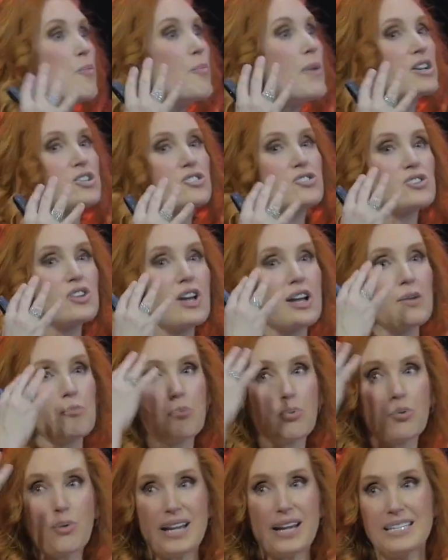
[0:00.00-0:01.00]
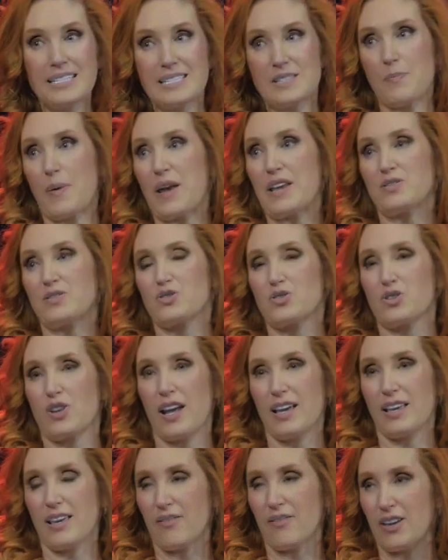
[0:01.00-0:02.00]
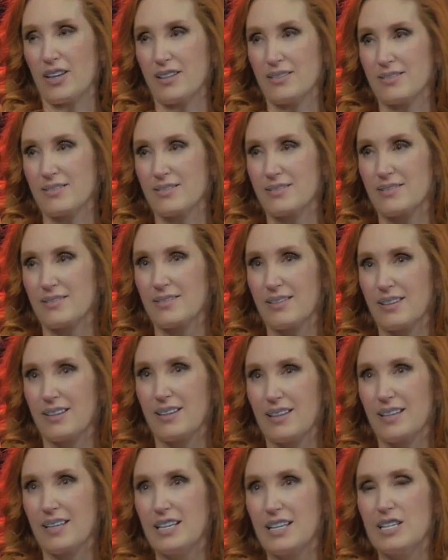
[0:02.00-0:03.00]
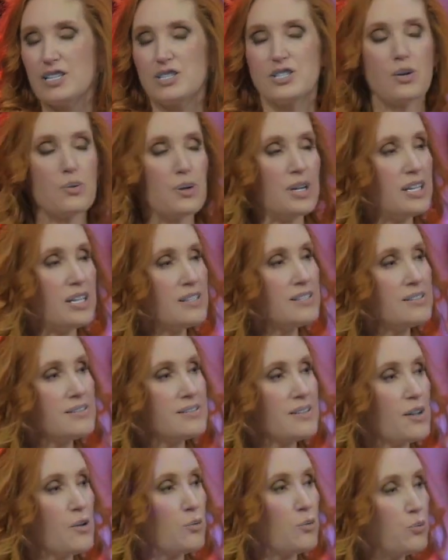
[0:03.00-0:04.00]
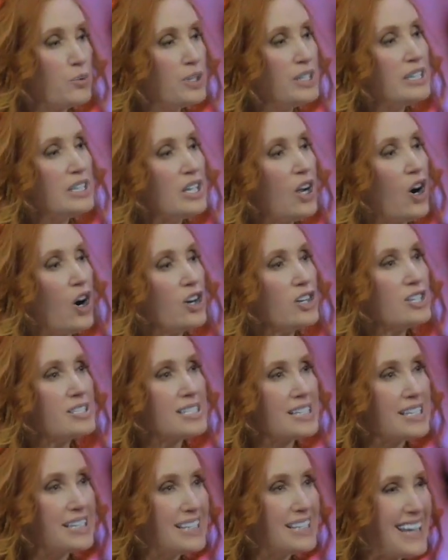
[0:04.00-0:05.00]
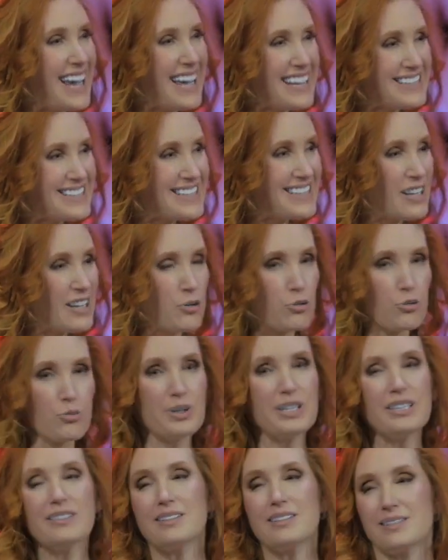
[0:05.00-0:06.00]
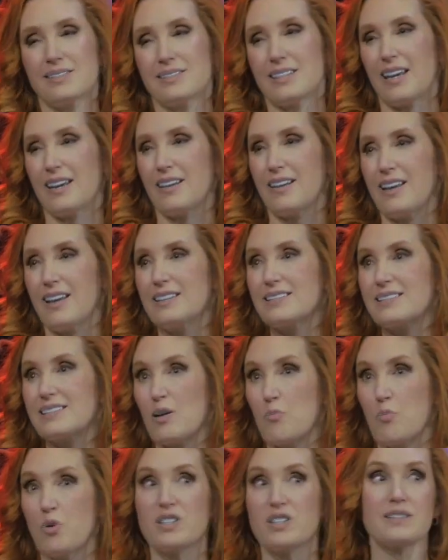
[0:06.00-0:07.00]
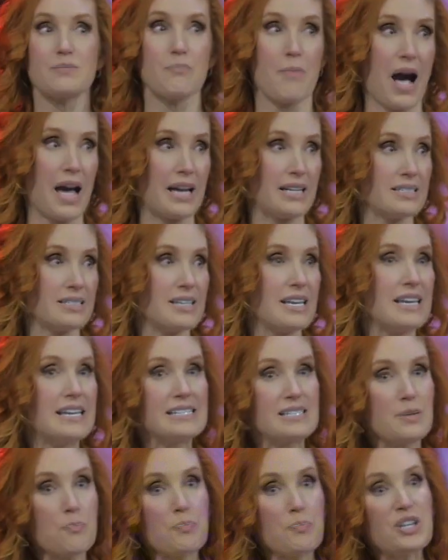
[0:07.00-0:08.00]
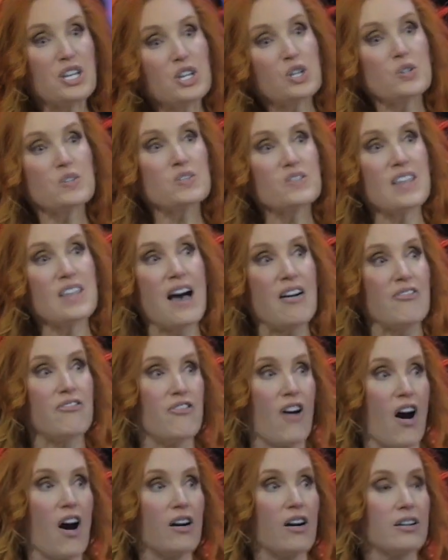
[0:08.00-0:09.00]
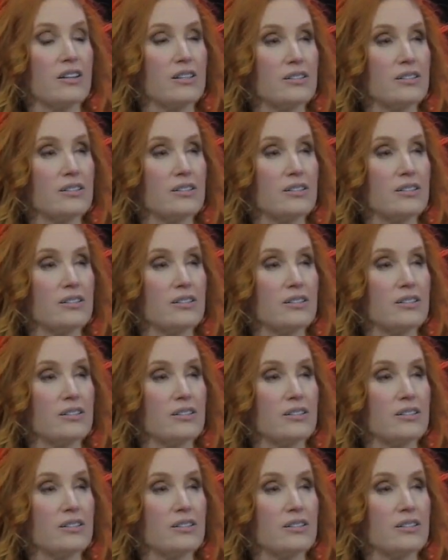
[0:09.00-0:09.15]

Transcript: much brain space should I give it? So it is really hard to get real estate in someone's mind, to pierce that fog.